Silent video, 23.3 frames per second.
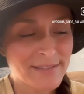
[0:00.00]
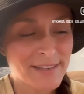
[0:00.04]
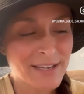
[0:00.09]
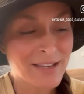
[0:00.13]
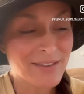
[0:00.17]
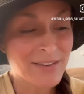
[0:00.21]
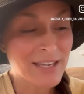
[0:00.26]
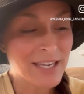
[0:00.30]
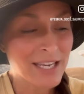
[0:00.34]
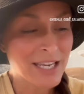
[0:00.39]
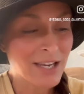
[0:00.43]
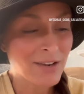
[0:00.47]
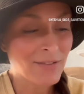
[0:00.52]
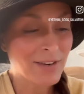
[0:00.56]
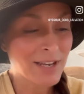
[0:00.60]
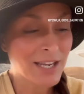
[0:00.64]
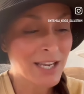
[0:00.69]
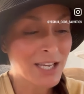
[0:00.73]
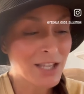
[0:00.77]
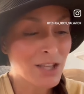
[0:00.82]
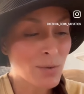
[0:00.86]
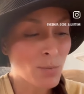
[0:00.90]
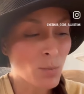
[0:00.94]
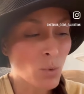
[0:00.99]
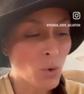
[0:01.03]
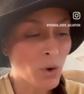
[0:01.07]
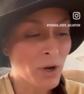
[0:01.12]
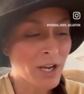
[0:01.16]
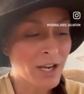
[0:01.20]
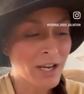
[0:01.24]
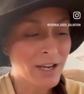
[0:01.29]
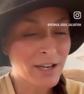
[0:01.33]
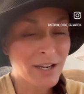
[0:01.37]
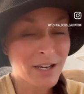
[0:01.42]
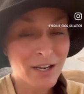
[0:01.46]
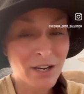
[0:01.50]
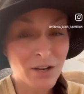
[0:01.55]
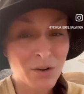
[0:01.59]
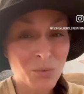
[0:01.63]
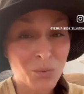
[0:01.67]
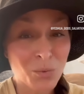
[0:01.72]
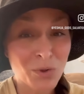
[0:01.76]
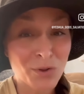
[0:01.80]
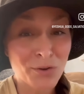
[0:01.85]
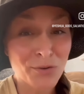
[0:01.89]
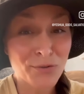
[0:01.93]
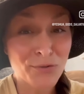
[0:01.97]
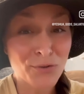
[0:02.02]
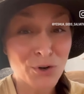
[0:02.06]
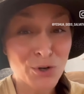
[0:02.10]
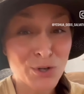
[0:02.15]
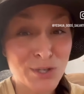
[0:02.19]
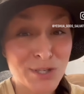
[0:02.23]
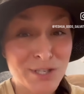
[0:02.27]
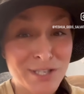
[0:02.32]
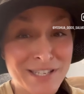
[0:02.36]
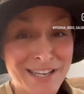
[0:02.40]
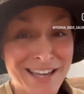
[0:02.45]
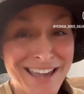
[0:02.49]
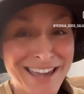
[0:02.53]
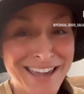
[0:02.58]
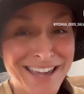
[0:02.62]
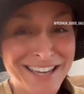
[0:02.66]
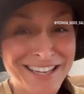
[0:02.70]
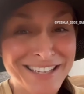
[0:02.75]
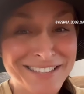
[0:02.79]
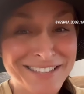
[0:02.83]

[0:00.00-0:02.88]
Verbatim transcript: and the evening and the morning were the first day.